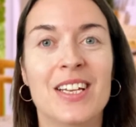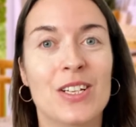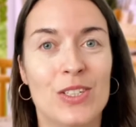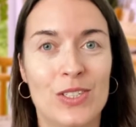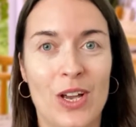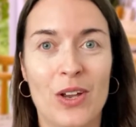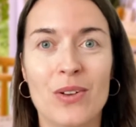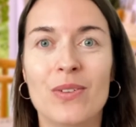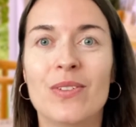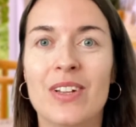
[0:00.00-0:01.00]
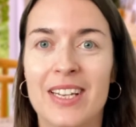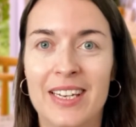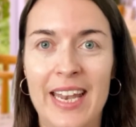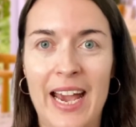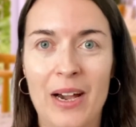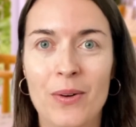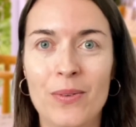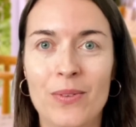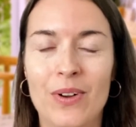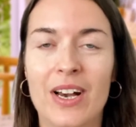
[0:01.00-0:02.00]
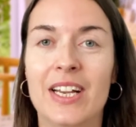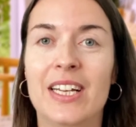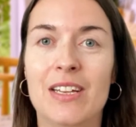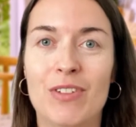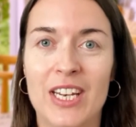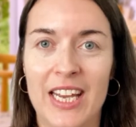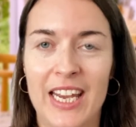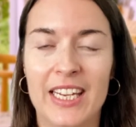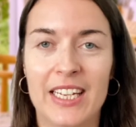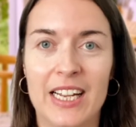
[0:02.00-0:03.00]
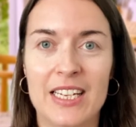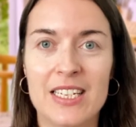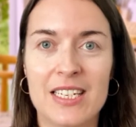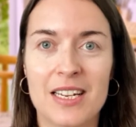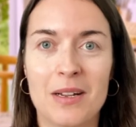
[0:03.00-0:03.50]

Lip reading: So, now I live in England,